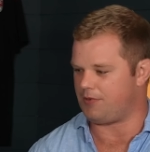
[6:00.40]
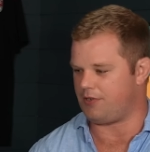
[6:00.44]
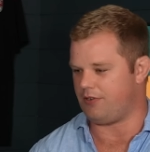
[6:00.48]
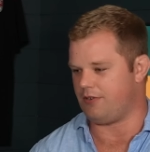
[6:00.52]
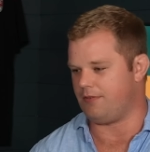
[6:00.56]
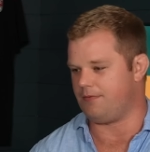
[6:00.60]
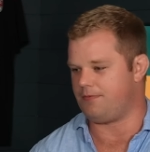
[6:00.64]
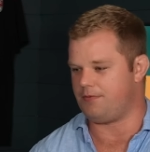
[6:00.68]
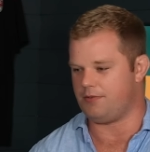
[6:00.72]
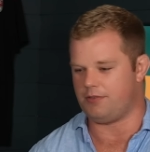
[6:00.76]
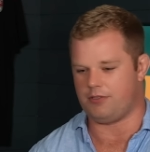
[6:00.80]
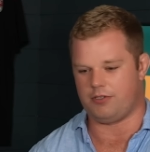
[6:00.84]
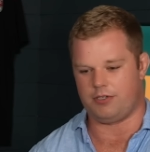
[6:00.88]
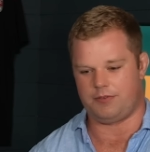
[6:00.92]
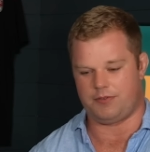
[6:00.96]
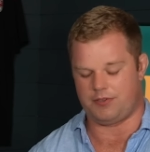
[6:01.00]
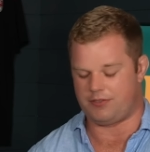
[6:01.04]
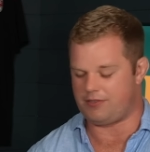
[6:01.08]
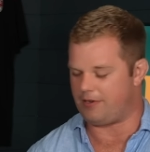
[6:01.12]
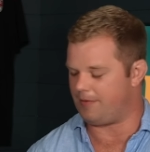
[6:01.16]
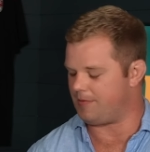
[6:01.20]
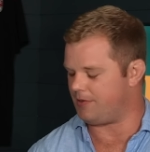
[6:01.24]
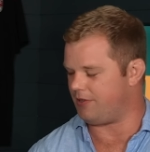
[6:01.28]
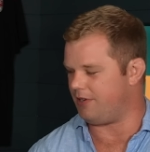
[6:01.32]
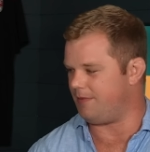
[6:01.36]
going forward, if your
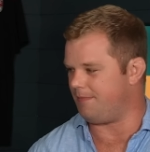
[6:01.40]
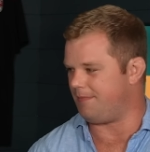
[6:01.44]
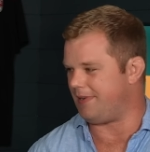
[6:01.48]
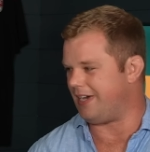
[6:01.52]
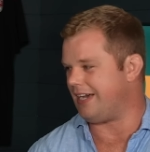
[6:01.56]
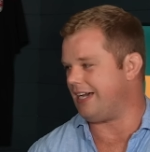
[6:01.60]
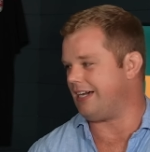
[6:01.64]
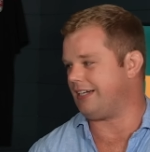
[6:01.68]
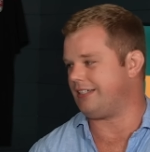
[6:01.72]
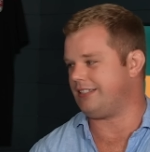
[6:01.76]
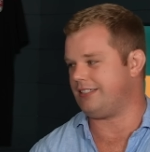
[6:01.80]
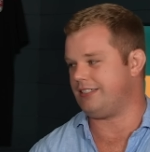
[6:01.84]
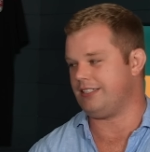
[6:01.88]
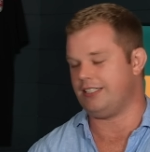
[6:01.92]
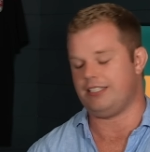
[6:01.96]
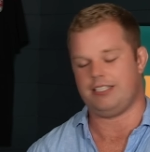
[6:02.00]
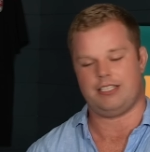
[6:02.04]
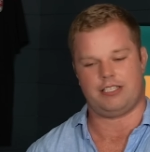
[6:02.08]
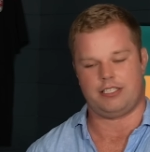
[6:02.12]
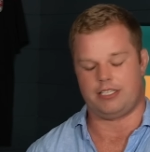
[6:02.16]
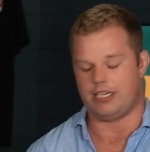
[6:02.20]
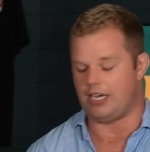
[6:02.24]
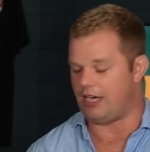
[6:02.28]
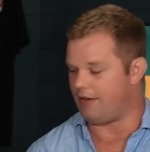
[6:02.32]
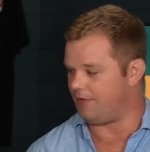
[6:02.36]
scrum's going back,
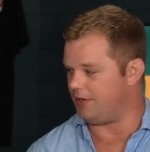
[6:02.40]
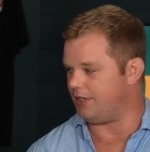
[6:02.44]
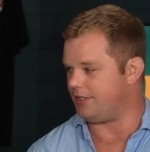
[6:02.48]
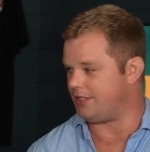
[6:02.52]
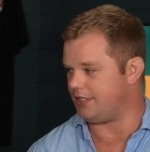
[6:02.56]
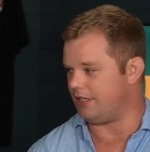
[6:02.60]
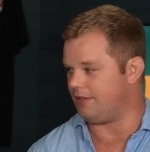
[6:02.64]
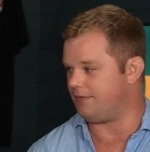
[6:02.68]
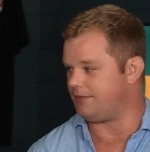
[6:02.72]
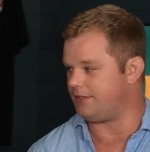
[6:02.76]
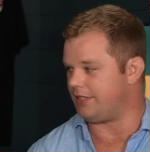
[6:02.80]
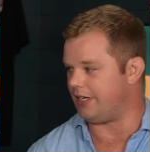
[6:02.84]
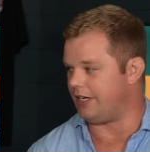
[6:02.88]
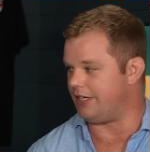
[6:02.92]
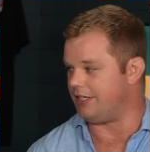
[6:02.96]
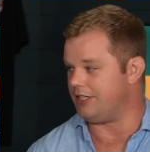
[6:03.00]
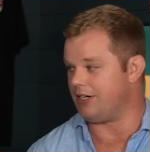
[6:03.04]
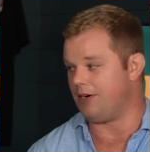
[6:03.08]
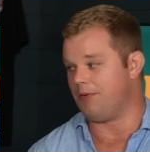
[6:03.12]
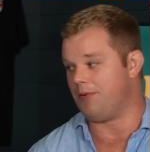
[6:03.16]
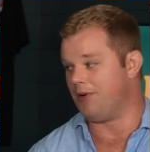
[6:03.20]
you're having a tough day. You don't